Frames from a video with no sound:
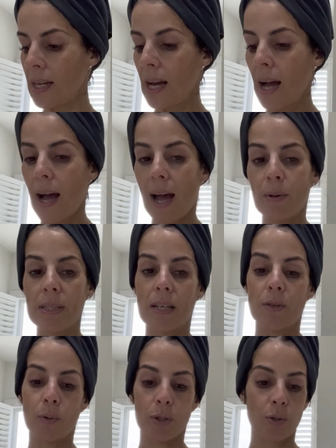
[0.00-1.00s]
I was
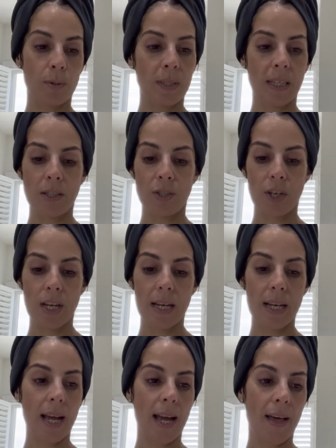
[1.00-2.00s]
at Nordstrom's
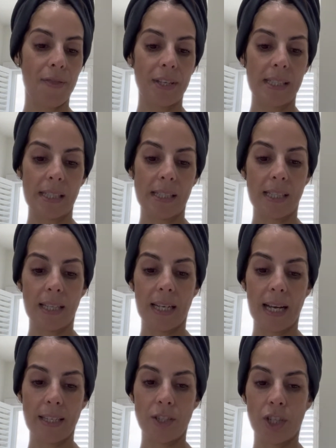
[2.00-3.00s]
yesterday, and the Sisley
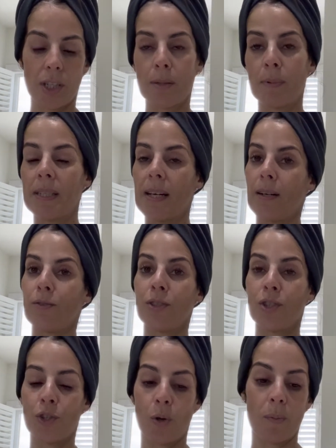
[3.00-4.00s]
guy chased me down to
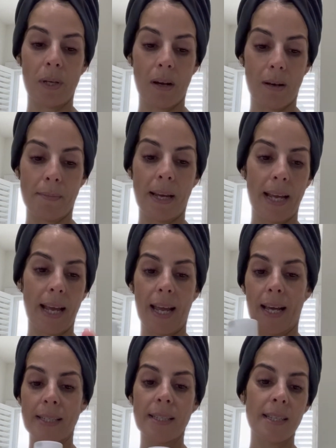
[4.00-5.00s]
show me on my
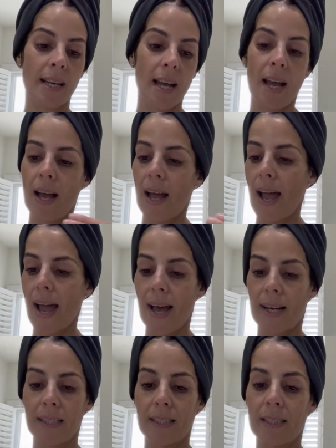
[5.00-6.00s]
hand,
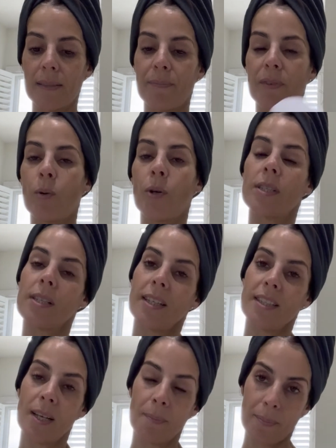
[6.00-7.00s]
and of course I
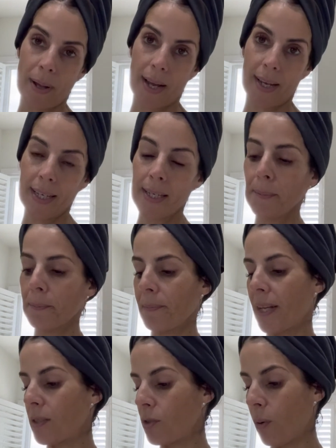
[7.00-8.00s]
ended up buying it.
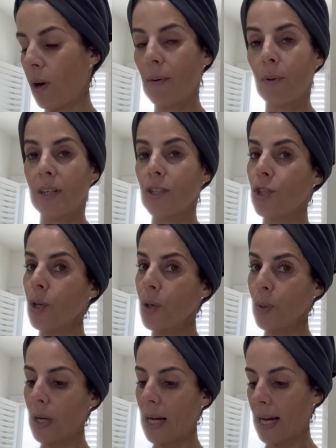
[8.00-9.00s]
So I want to show
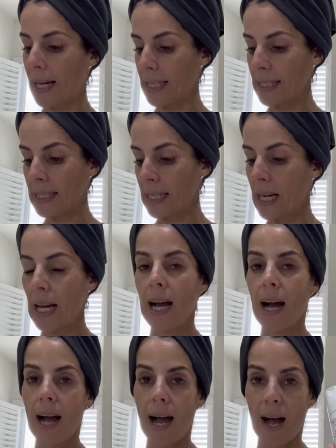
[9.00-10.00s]
you guys
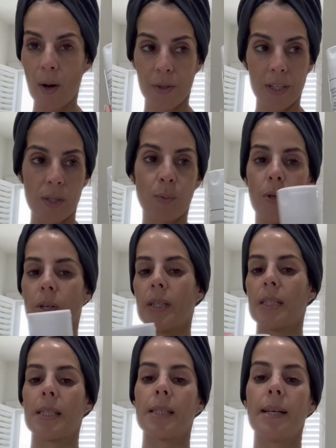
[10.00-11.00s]
how this works.